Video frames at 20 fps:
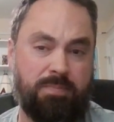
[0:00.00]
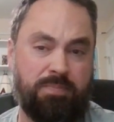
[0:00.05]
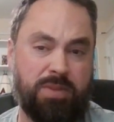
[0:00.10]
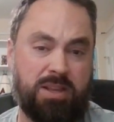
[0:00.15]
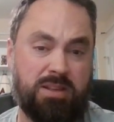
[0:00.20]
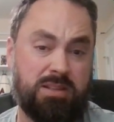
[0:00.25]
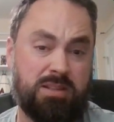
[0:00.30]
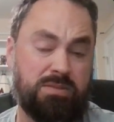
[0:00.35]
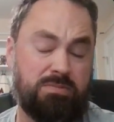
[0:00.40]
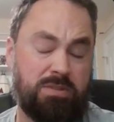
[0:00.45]

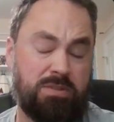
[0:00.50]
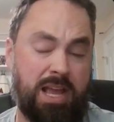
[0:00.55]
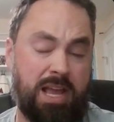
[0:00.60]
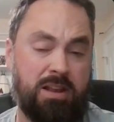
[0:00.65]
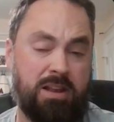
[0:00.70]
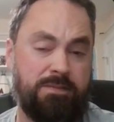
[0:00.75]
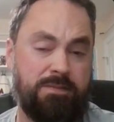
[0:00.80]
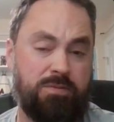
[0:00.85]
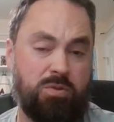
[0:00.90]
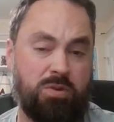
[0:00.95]
In
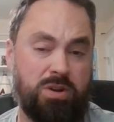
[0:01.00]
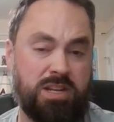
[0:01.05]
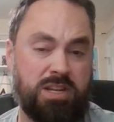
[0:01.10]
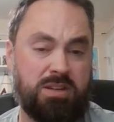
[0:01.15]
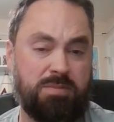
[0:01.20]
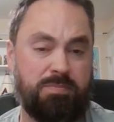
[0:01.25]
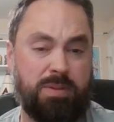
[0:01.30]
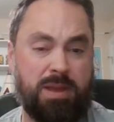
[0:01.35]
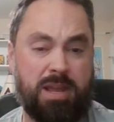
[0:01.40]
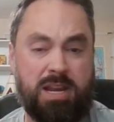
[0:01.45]
California,
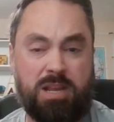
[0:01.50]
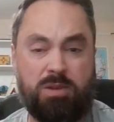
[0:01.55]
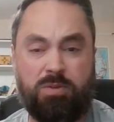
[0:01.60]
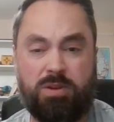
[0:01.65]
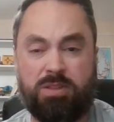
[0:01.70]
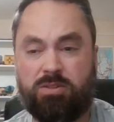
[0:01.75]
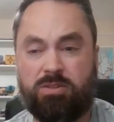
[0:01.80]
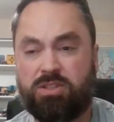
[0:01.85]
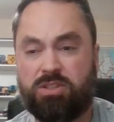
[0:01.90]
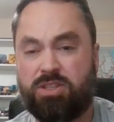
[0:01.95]
depending
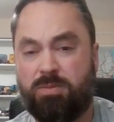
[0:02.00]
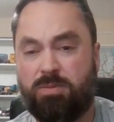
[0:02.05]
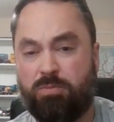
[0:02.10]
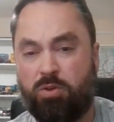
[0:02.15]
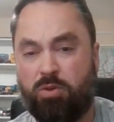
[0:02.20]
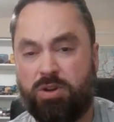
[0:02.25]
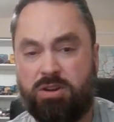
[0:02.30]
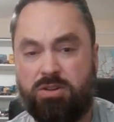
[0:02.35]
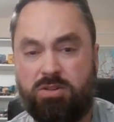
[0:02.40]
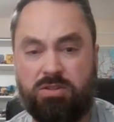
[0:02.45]
whether it's the
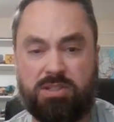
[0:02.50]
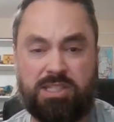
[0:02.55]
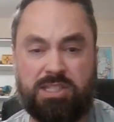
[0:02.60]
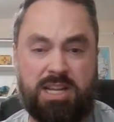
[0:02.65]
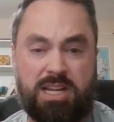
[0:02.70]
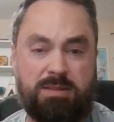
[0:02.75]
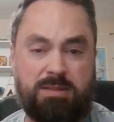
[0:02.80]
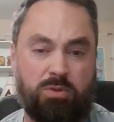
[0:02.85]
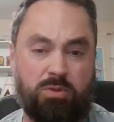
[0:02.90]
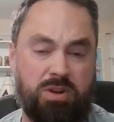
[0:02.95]
Board of
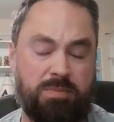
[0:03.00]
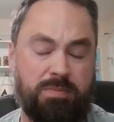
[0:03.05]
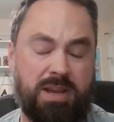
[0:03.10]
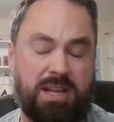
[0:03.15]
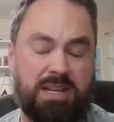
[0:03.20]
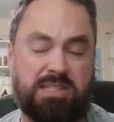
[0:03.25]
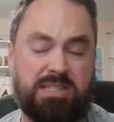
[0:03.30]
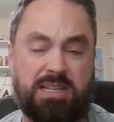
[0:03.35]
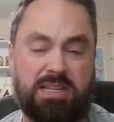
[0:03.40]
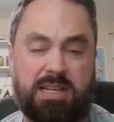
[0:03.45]
Nursing, Board of
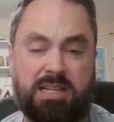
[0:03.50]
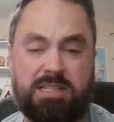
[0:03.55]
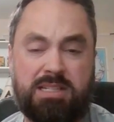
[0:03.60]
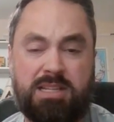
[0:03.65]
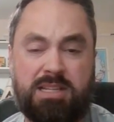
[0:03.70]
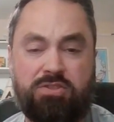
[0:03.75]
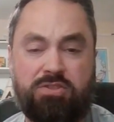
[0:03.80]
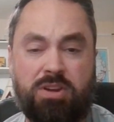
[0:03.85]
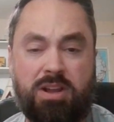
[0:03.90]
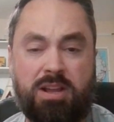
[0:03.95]
Medicine,
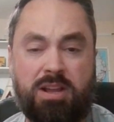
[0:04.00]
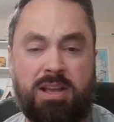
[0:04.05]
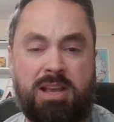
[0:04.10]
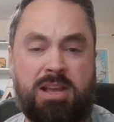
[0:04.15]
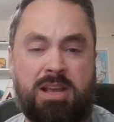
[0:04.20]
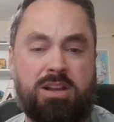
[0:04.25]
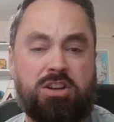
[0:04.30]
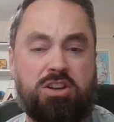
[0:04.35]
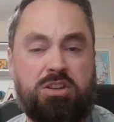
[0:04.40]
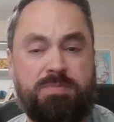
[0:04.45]
etc.,
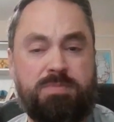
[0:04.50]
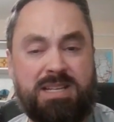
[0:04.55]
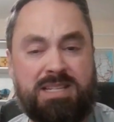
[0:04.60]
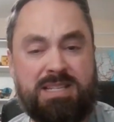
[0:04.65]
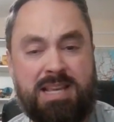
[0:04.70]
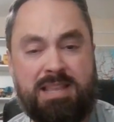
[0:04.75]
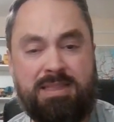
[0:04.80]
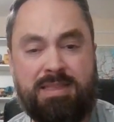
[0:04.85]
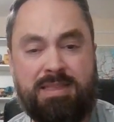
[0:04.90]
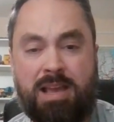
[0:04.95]
could be
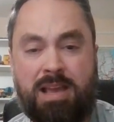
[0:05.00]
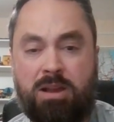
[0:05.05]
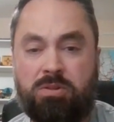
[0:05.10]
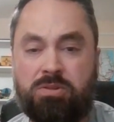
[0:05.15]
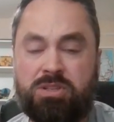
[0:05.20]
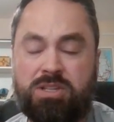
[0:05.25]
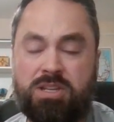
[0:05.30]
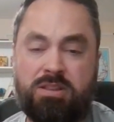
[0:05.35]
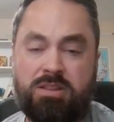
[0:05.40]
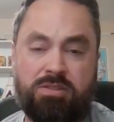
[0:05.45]
$10,000,
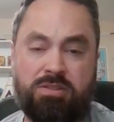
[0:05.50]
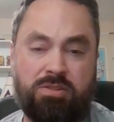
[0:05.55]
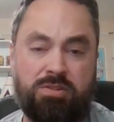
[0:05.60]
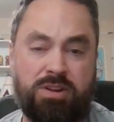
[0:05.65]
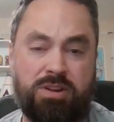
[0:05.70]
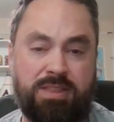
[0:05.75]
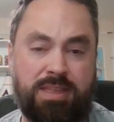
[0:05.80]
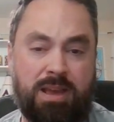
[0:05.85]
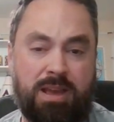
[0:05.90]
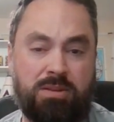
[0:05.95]

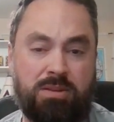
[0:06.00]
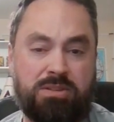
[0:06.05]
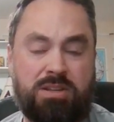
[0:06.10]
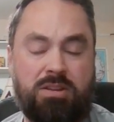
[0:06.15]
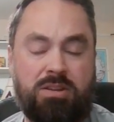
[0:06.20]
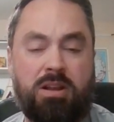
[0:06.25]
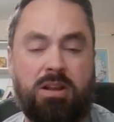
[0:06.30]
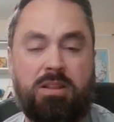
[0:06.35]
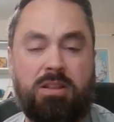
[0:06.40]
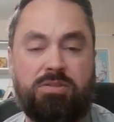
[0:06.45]

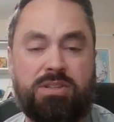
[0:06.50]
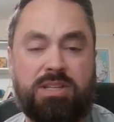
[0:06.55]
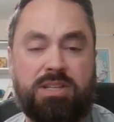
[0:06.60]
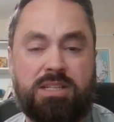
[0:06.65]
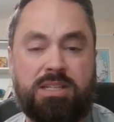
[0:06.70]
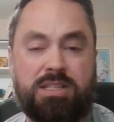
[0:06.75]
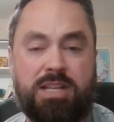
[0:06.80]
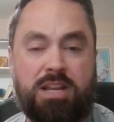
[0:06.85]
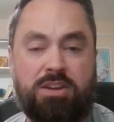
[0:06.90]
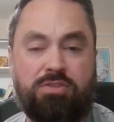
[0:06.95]
$30,000,
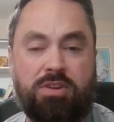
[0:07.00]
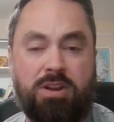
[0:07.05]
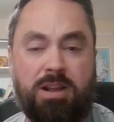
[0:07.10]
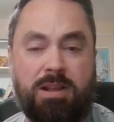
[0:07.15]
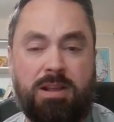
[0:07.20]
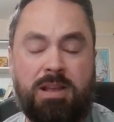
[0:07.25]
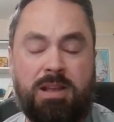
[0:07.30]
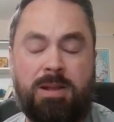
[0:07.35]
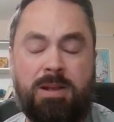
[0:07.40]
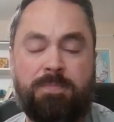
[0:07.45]
etc.